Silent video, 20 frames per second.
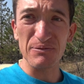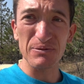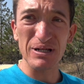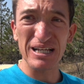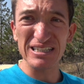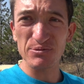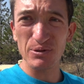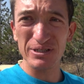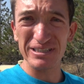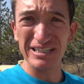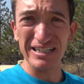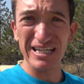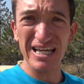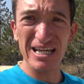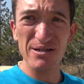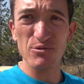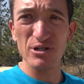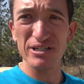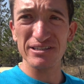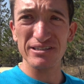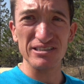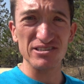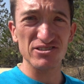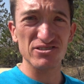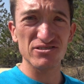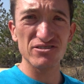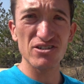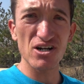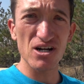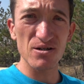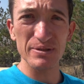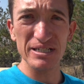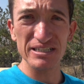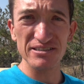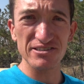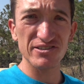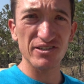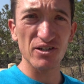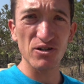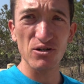the fiberglass one that it came with is
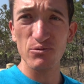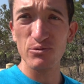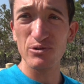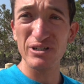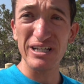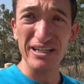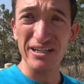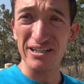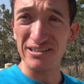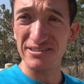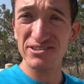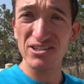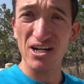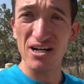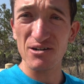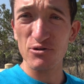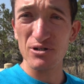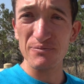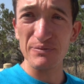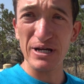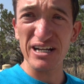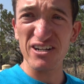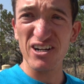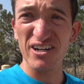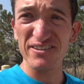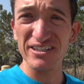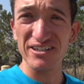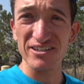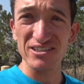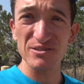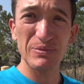garbage, so we'll get a stock one back on there.